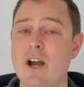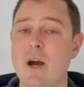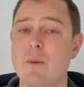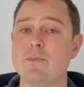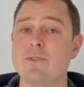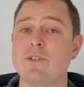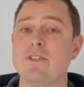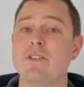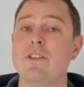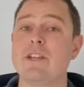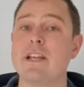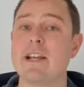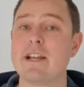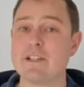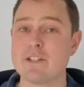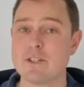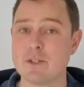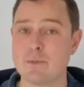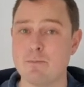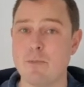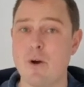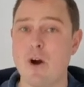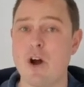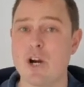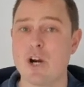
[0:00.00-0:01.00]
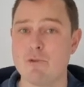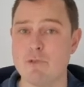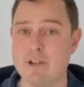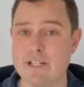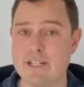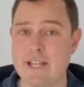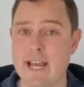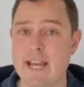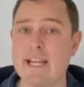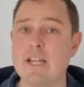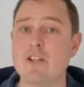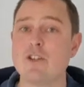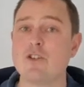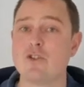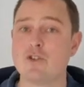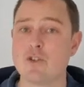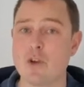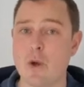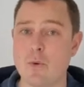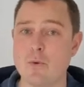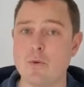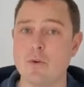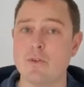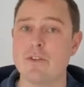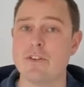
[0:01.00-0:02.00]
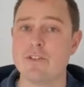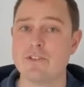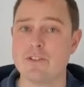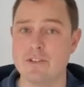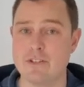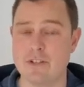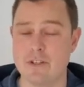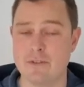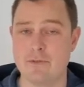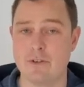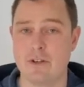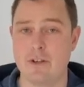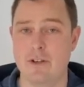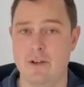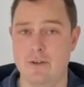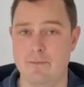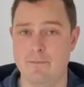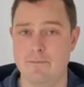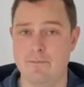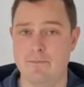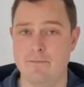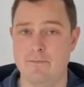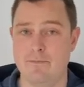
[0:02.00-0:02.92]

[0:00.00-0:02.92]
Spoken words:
up to the expiry date shown on the certificate.